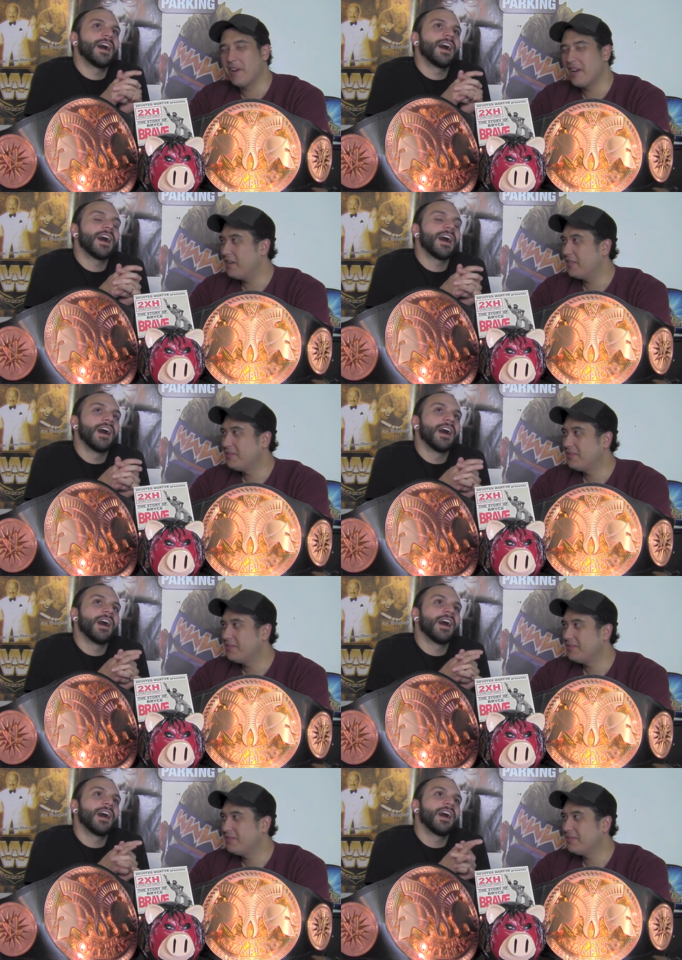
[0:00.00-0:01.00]
Speaker 1: right now.
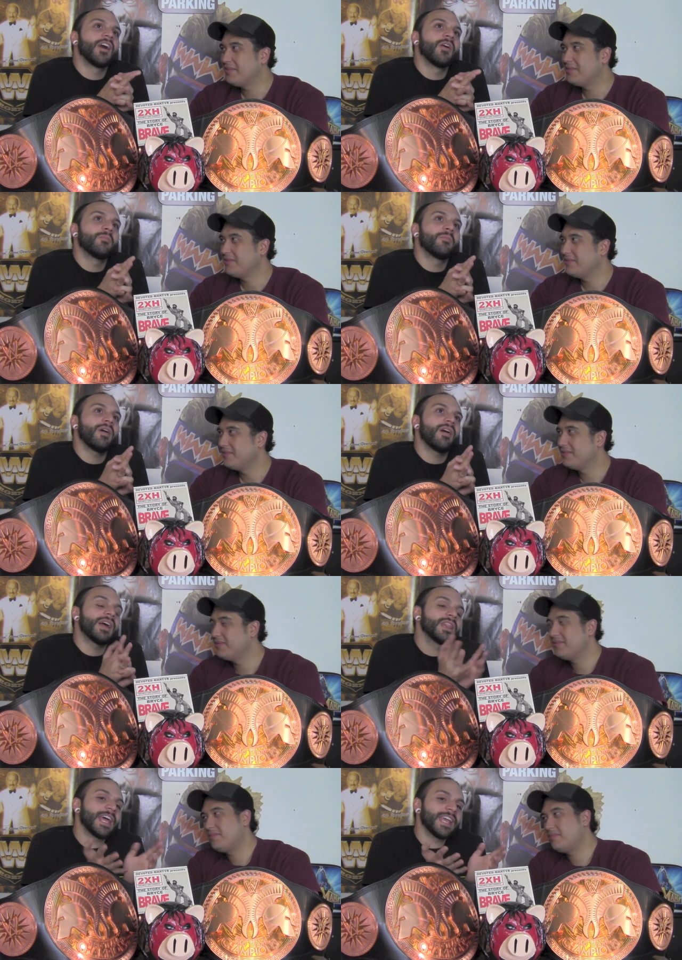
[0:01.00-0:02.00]
Um, I
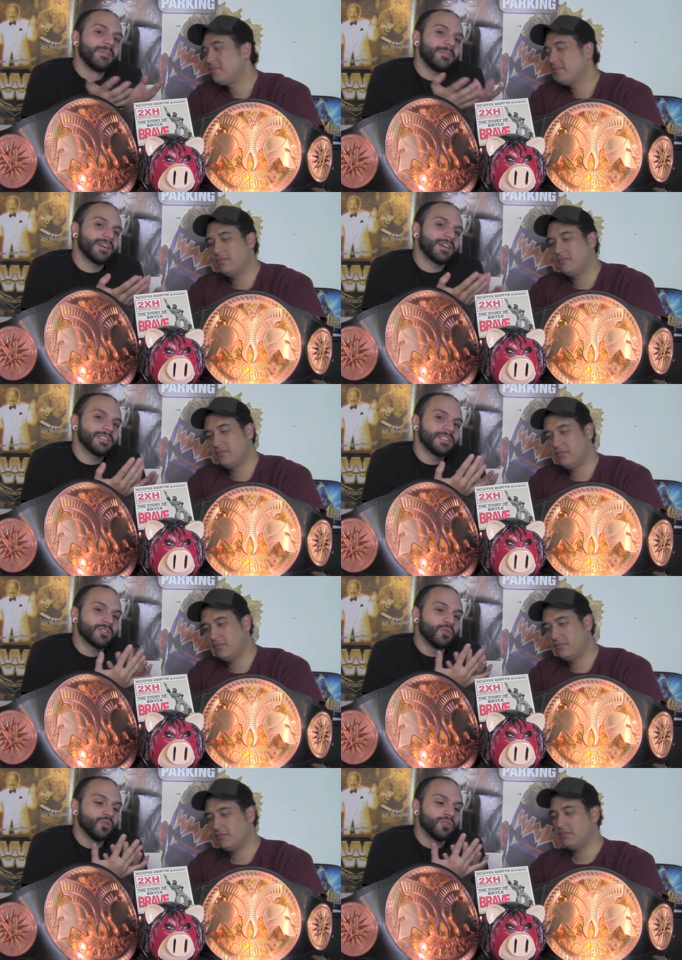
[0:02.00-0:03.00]
like it because it's
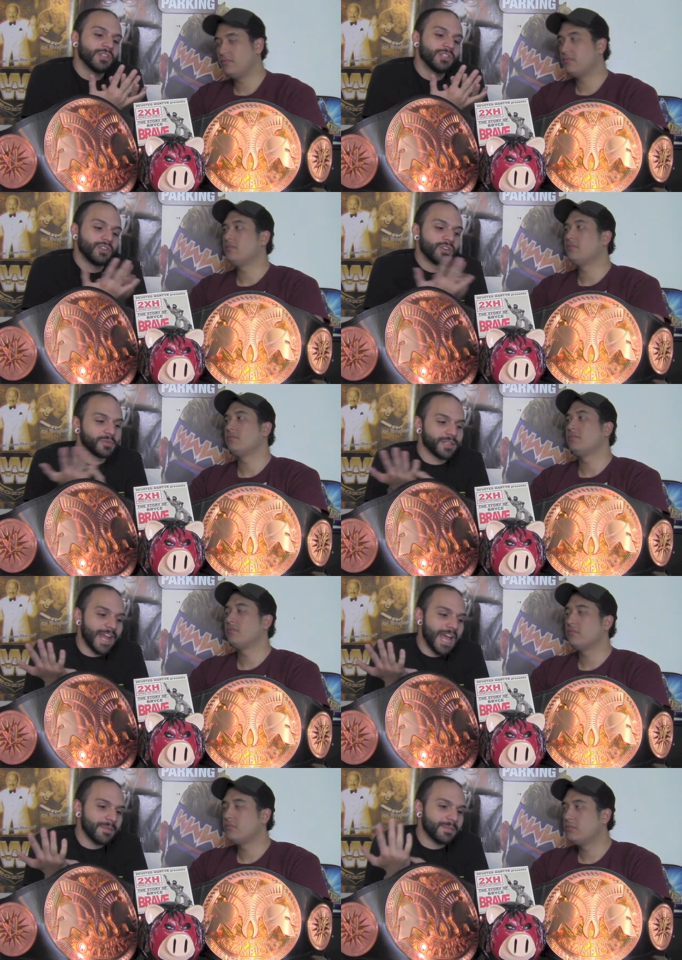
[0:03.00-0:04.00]
cool because you don't know what's gonna
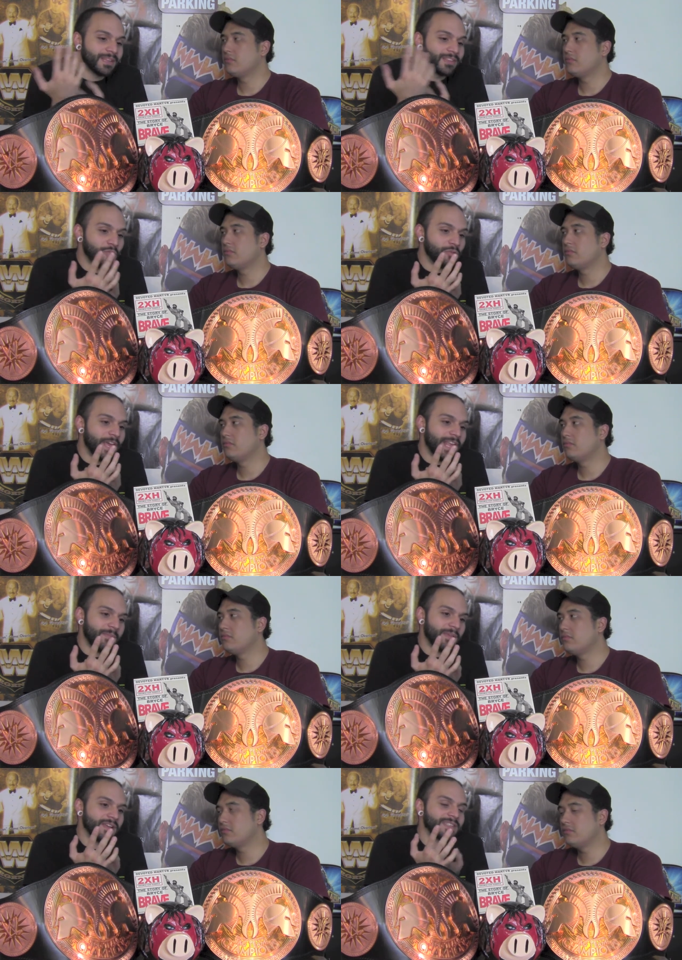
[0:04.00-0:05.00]
happen, but I don't like it
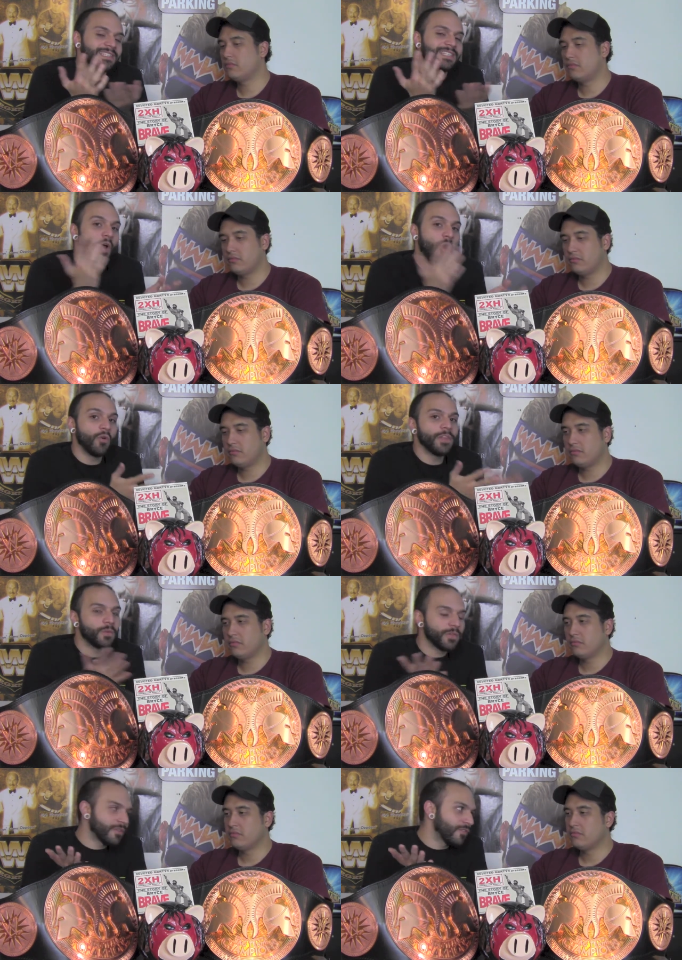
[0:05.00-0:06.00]
because that's the only
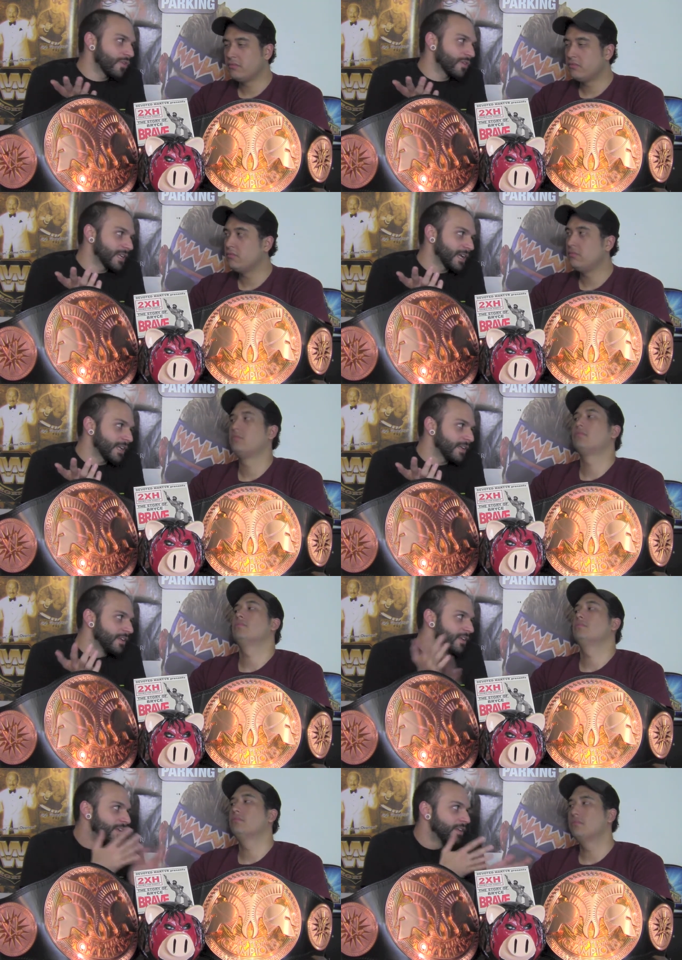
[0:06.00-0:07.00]
one they're focusing on.
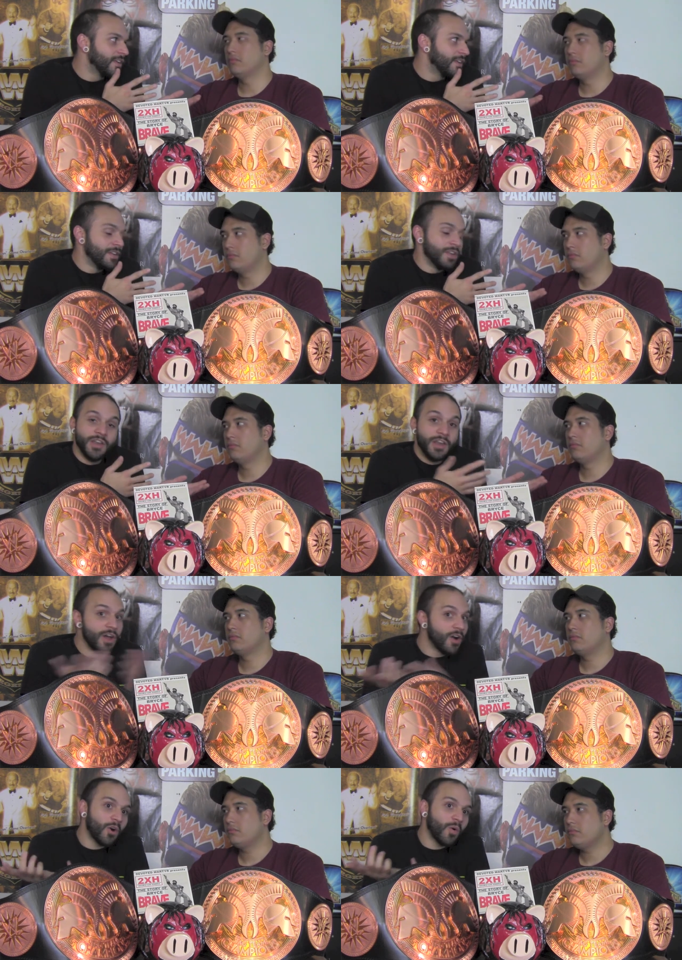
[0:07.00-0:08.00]
Mm.
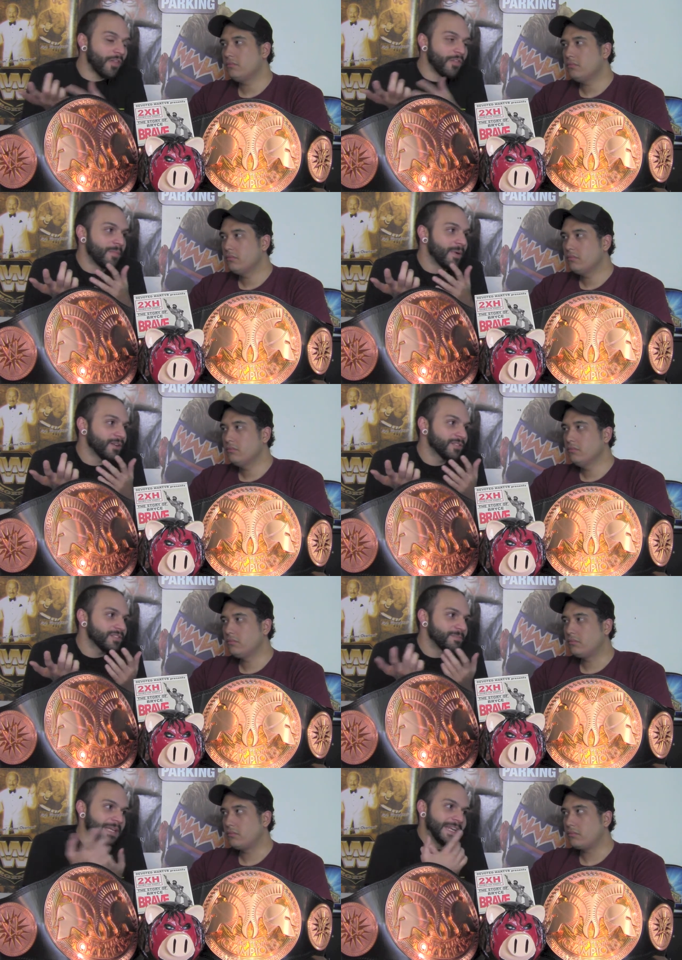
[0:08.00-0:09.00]
No other
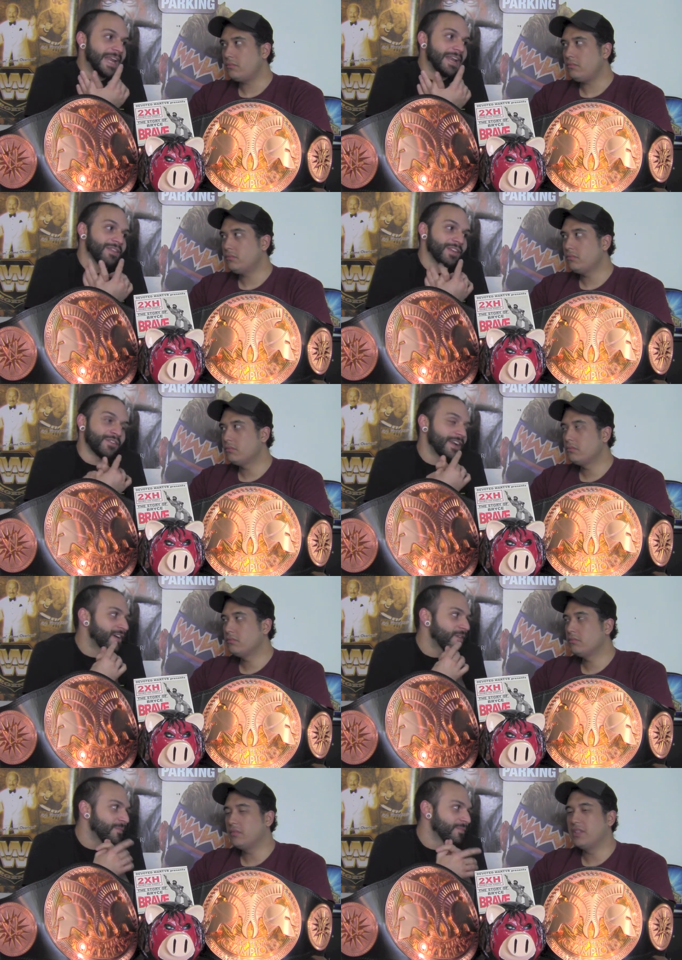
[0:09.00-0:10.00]
belts mean anything right
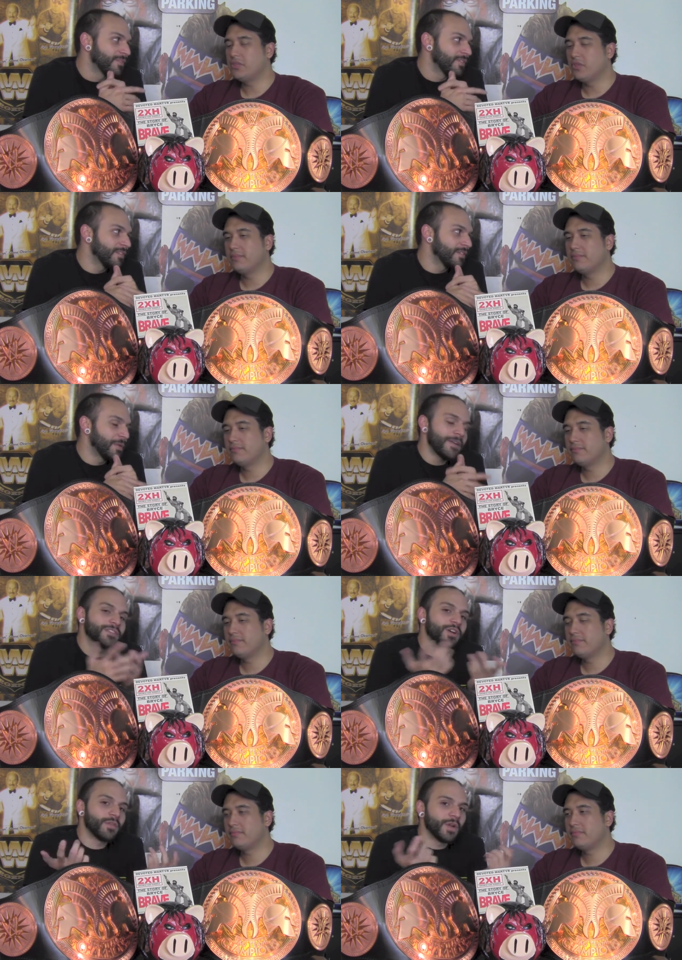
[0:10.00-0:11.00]
now. That's true. Whenever
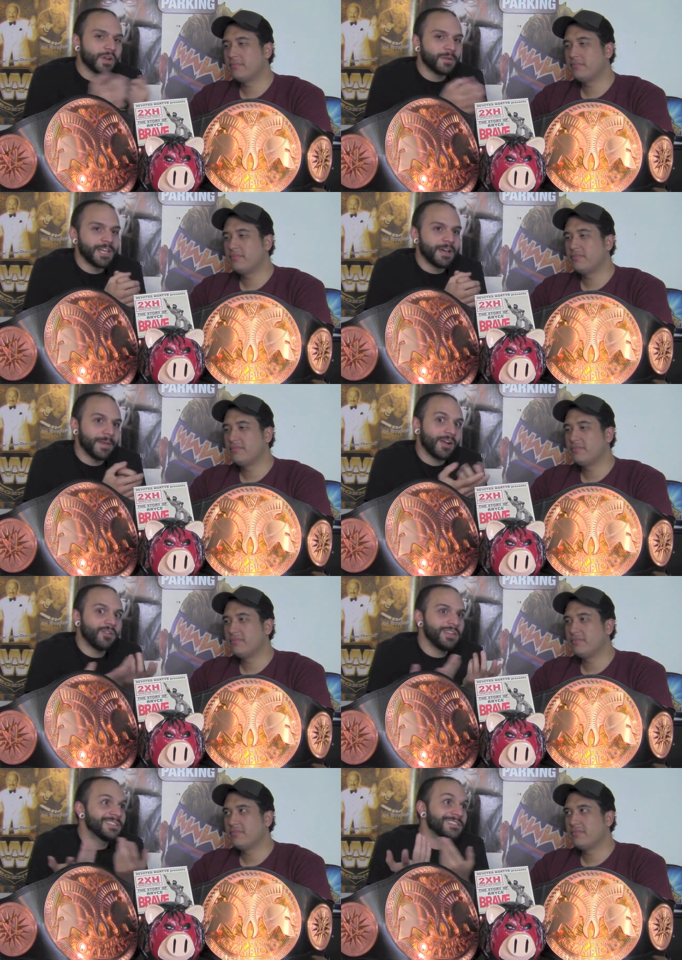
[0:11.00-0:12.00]
Del Rio comes out, I'm like, oh,
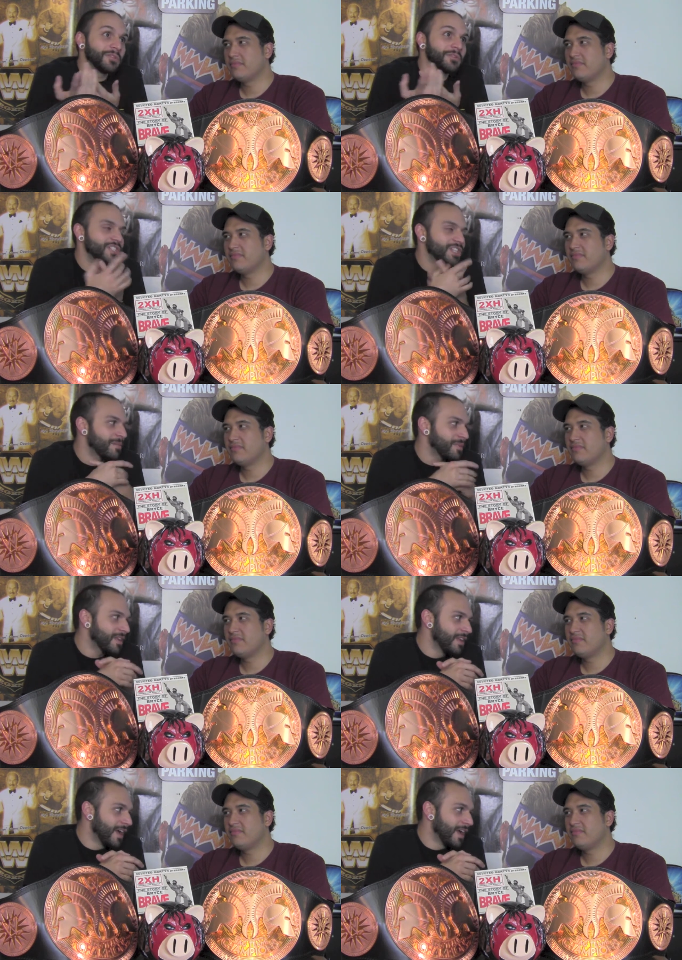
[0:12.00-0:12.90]
he's still the champion.